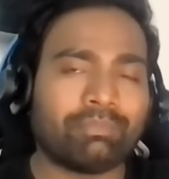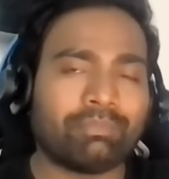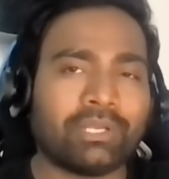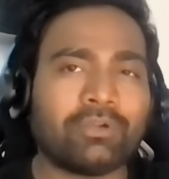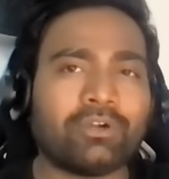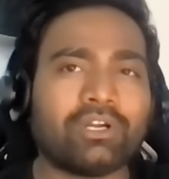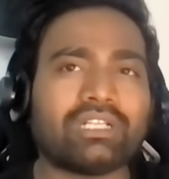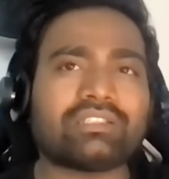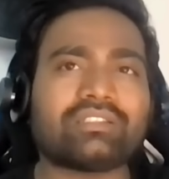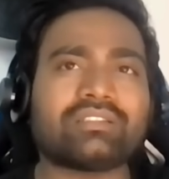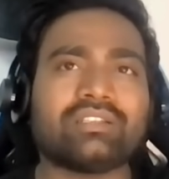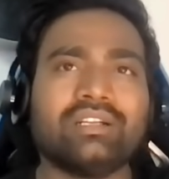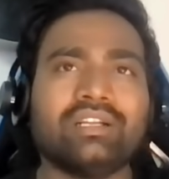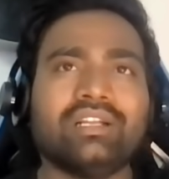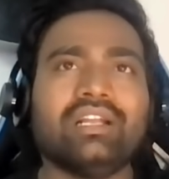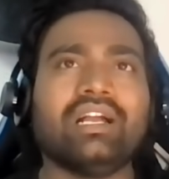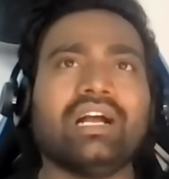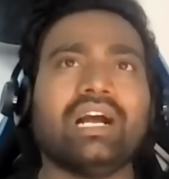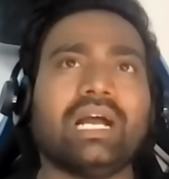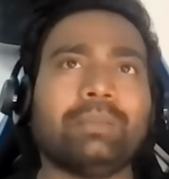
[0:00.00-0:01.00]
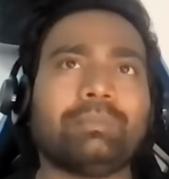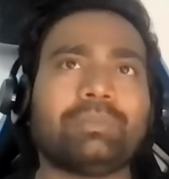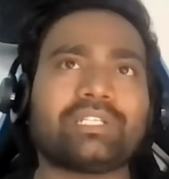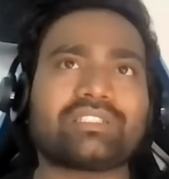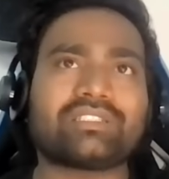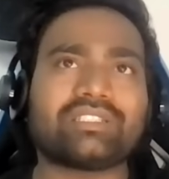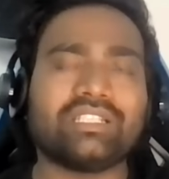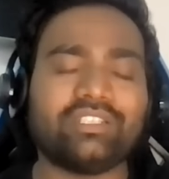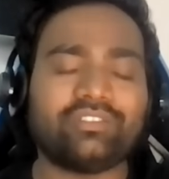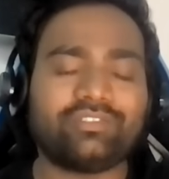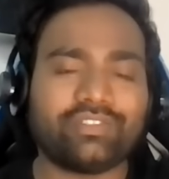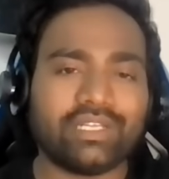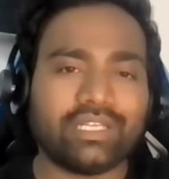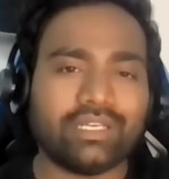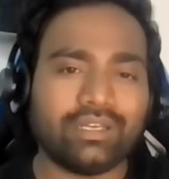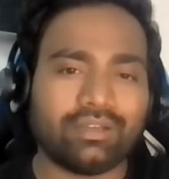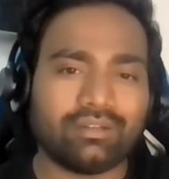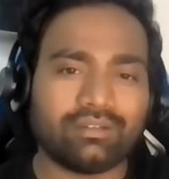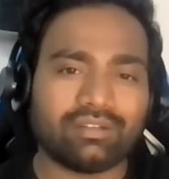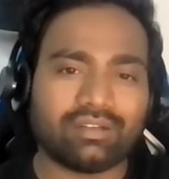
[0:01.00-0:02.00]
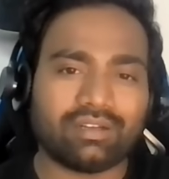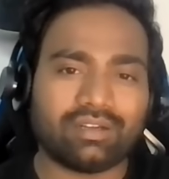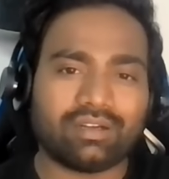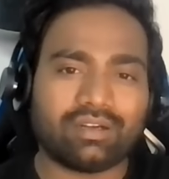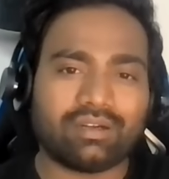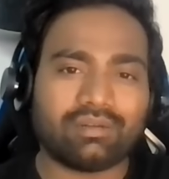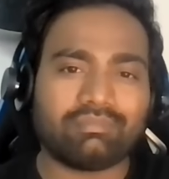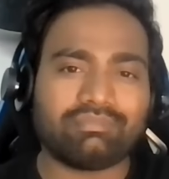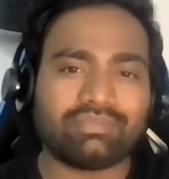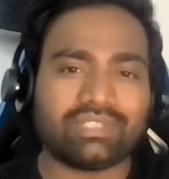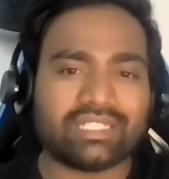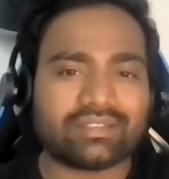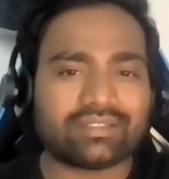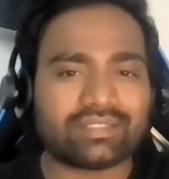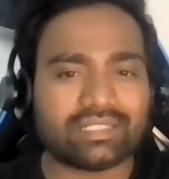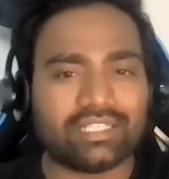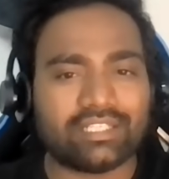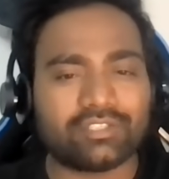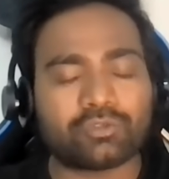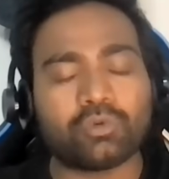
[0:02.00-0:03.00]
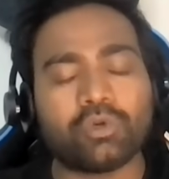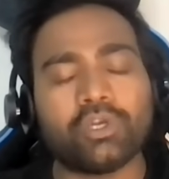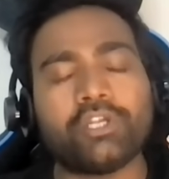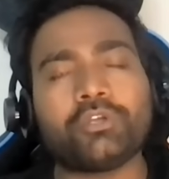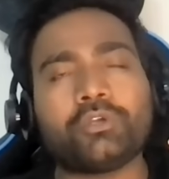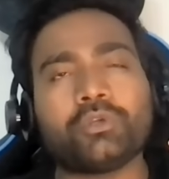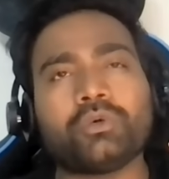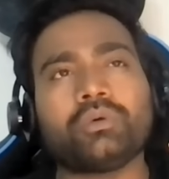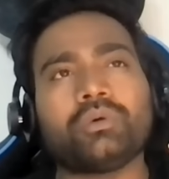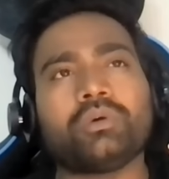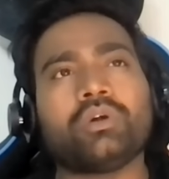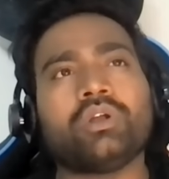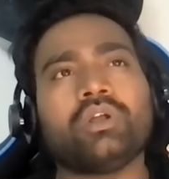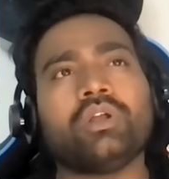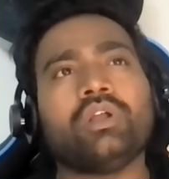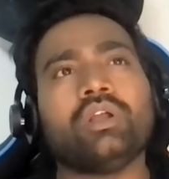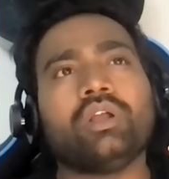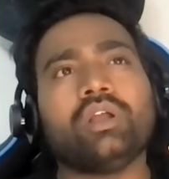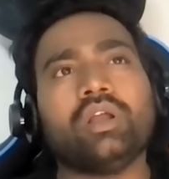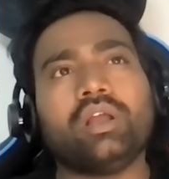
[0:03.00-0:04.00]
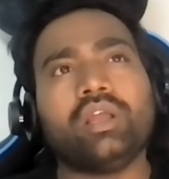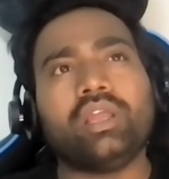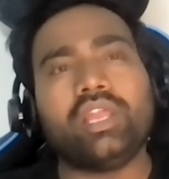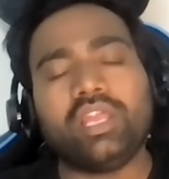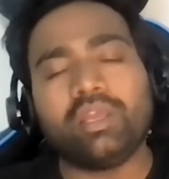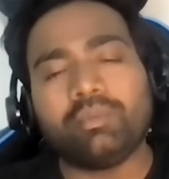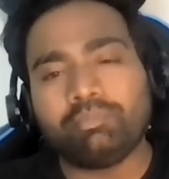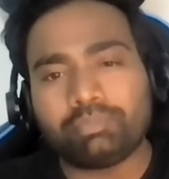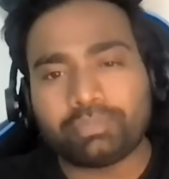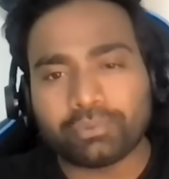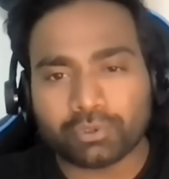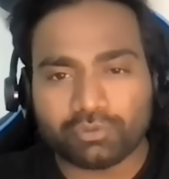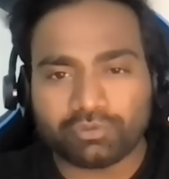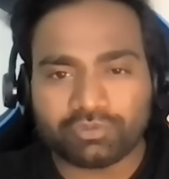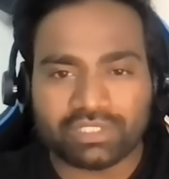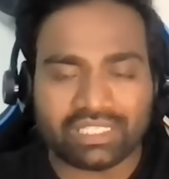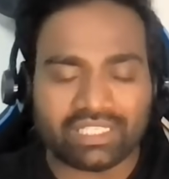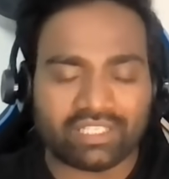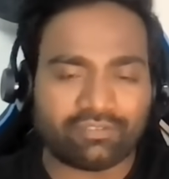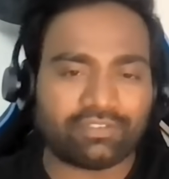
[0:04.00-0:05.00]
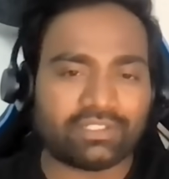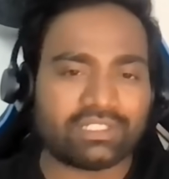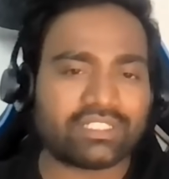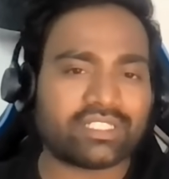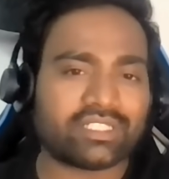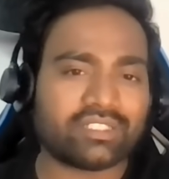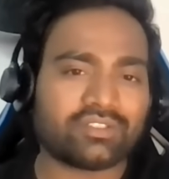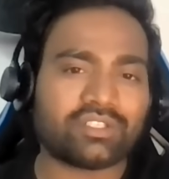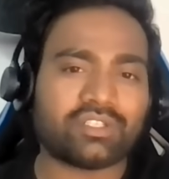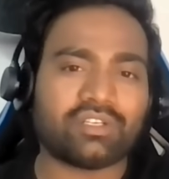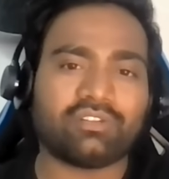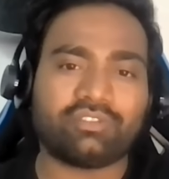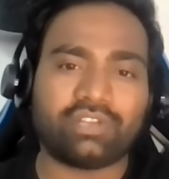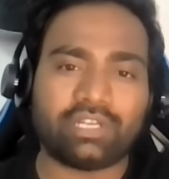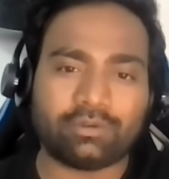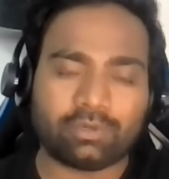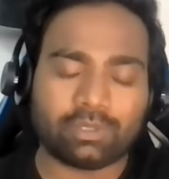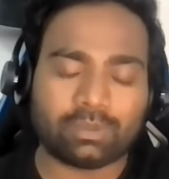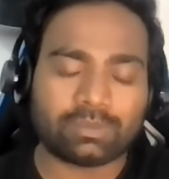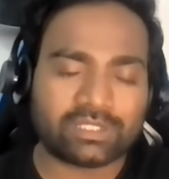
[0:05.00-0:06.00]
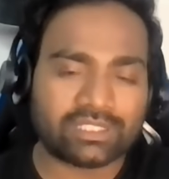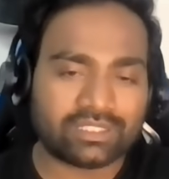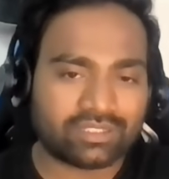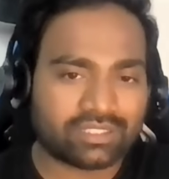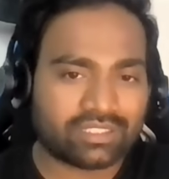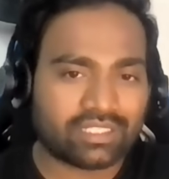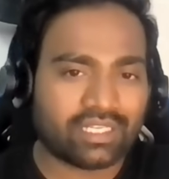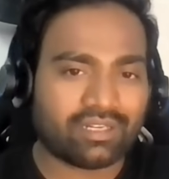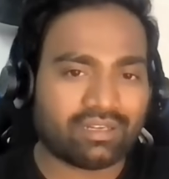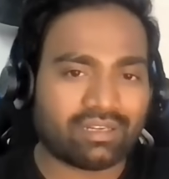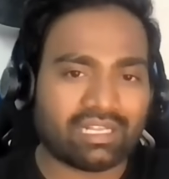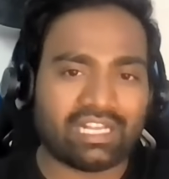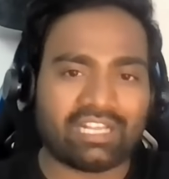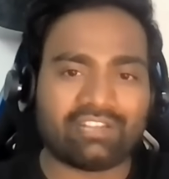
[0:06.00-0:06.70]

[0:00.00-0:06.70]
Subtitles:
because I personally feel this is going to improve the efficiency of DevOps engineer.